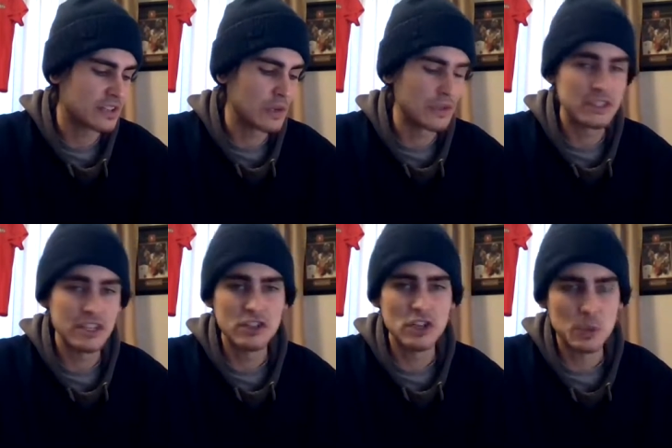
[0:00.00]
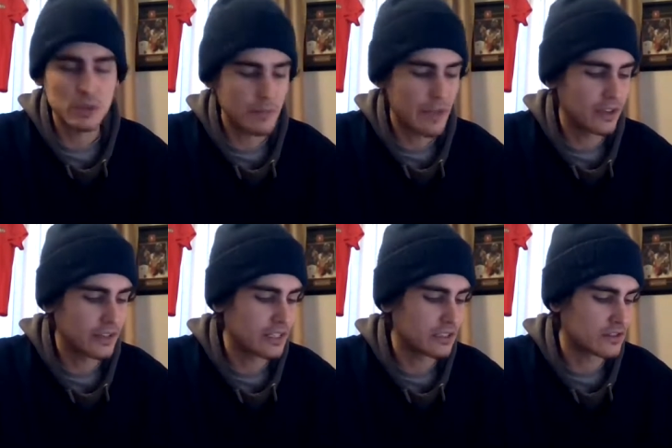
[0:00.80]
So there's issues with the penalty
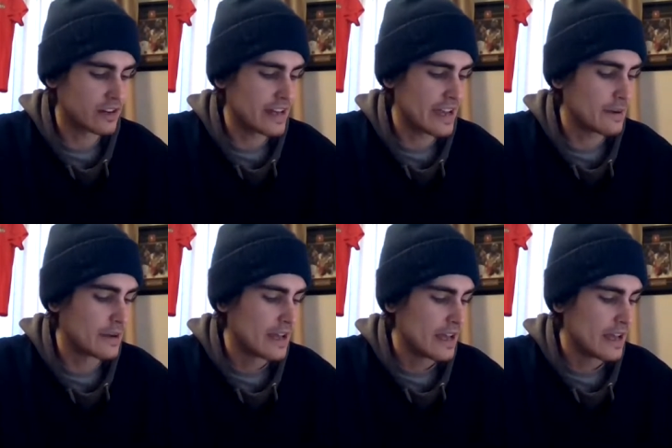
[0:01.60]
kills right now.